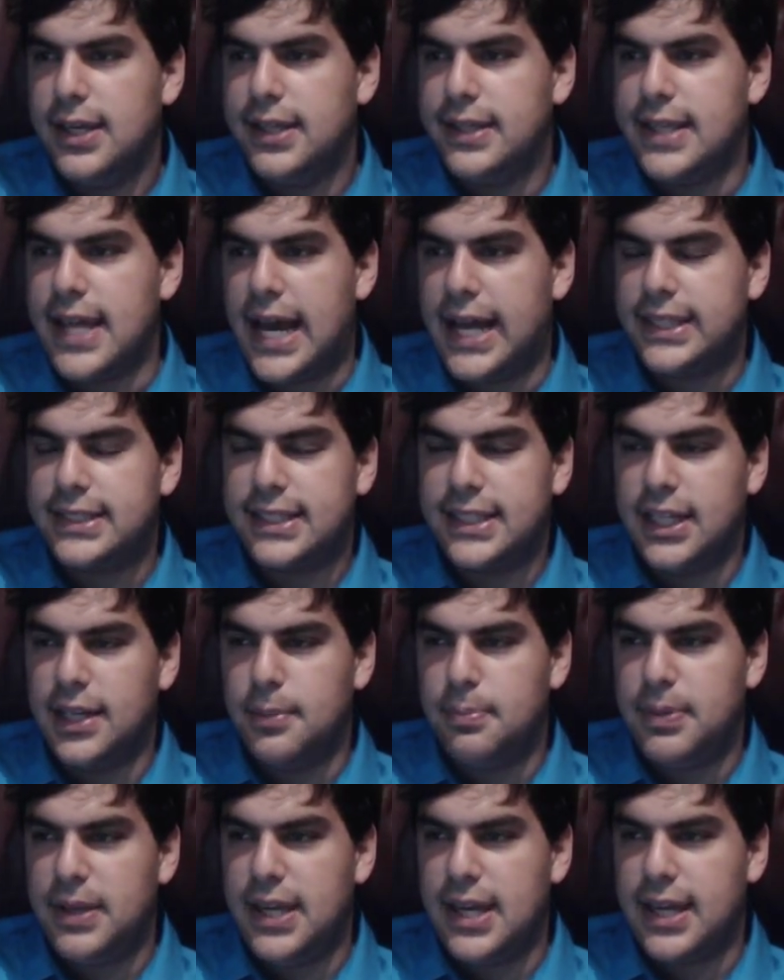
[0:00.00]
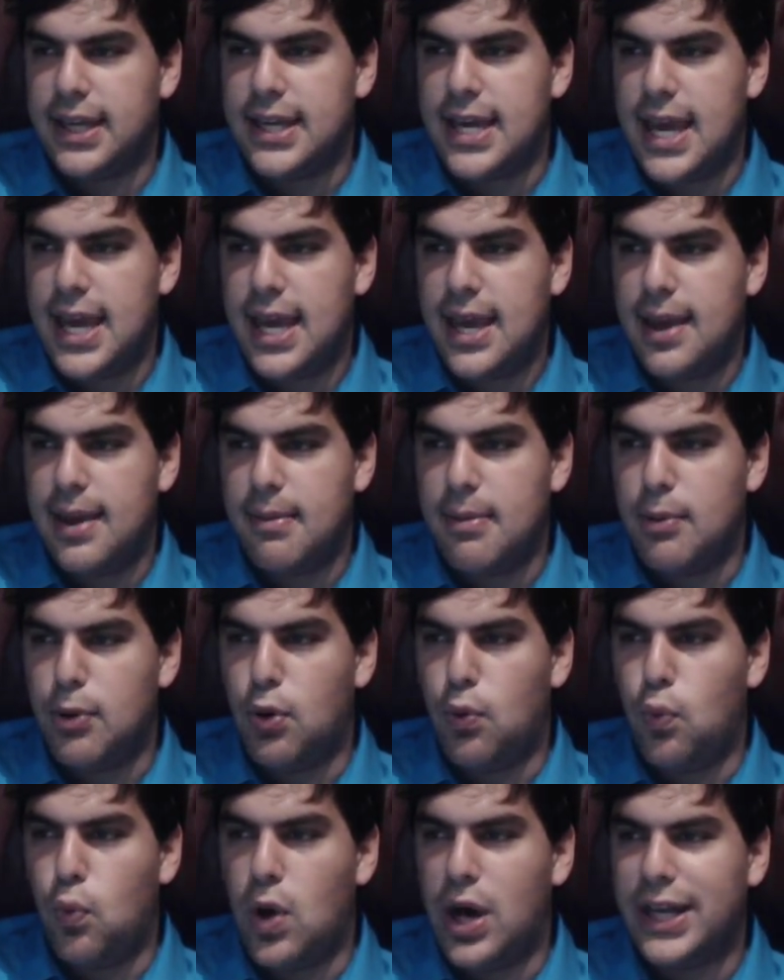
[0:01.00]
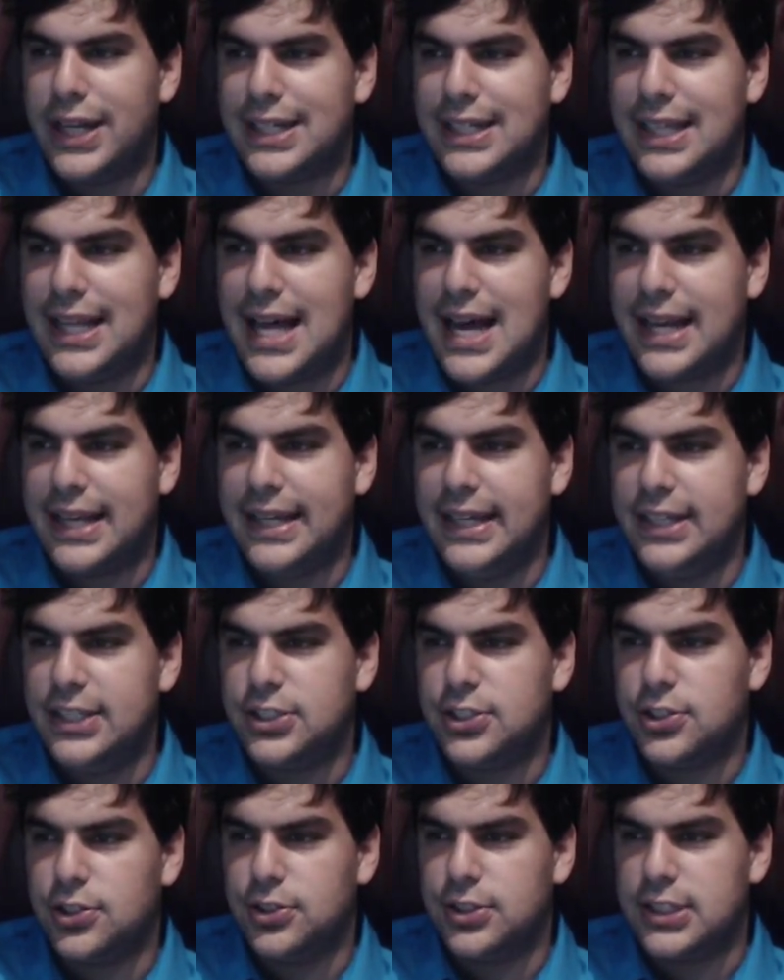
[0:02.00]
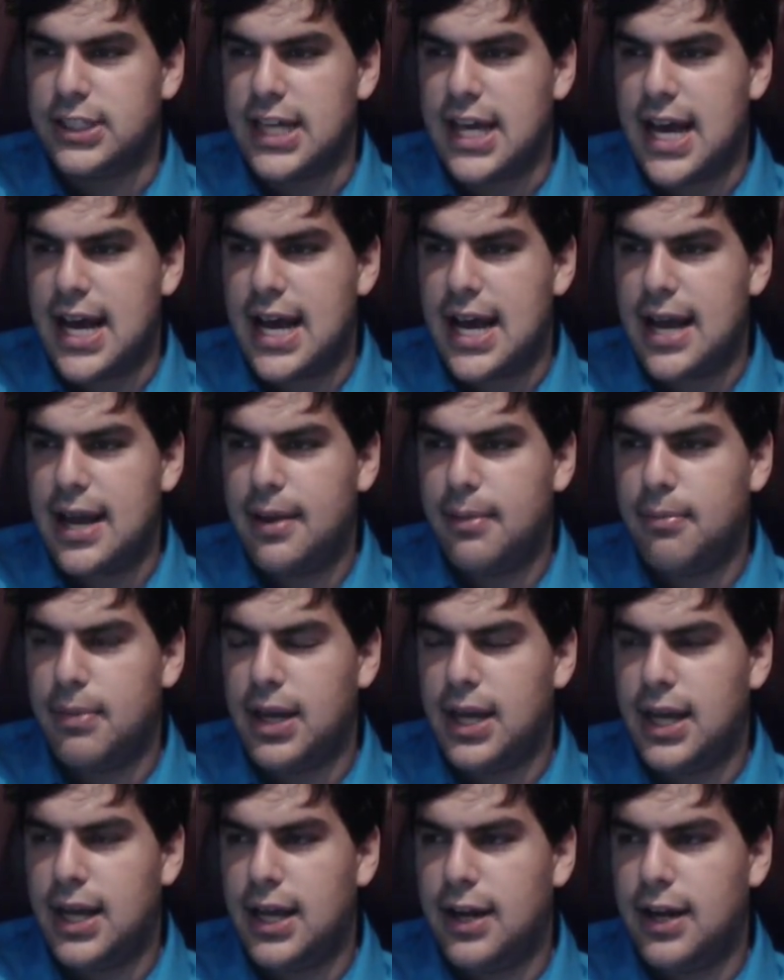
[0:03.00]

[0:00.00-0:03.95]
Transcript: That's going to be a game, 1 o'clock Eastern time.